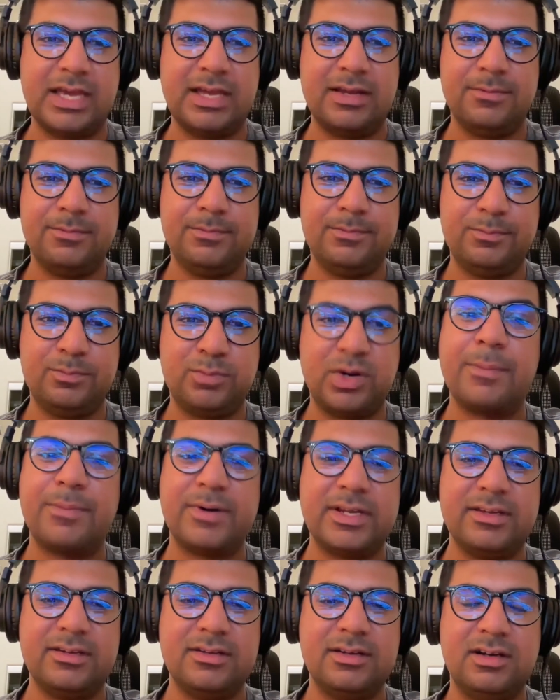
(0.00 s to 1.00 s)
that
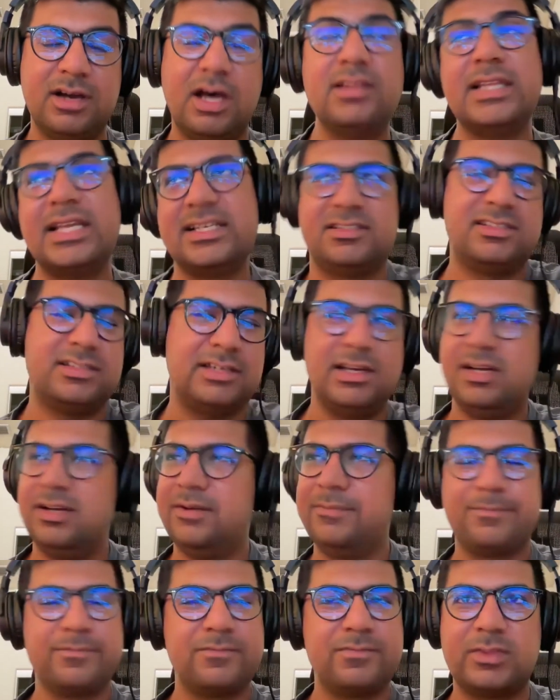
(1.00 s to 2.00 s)
property, unless
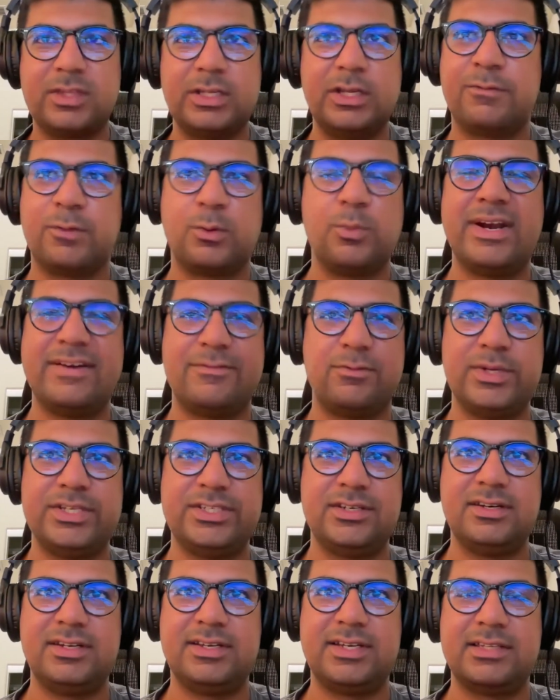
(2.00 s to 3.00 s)
for whatever
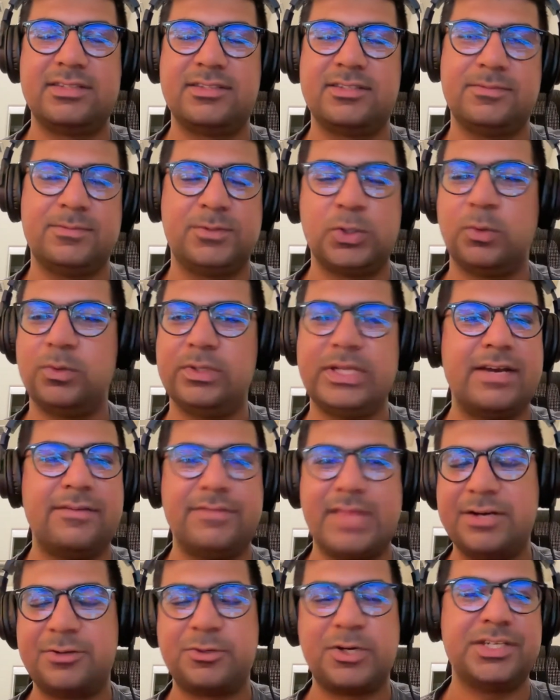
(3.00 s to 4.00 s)
reason it gets sold out
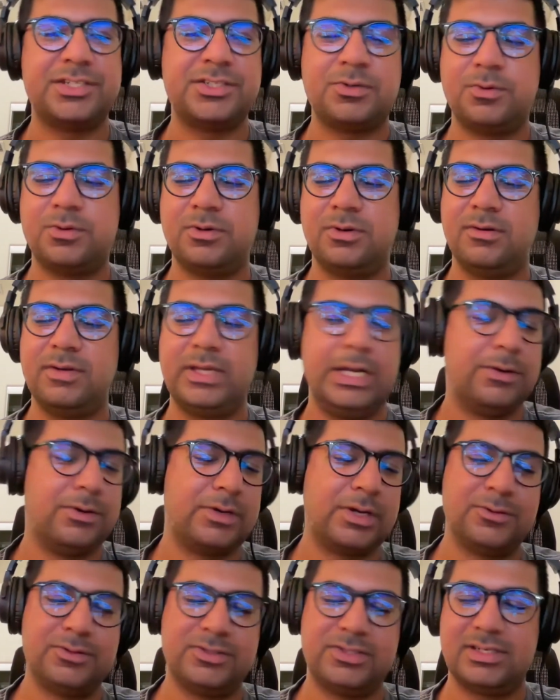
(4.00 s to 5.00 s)
of that trust, or
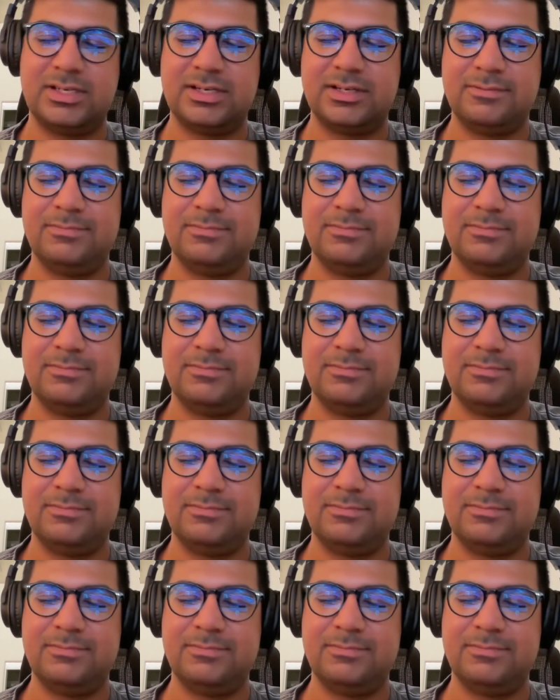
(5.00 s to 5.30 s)
goes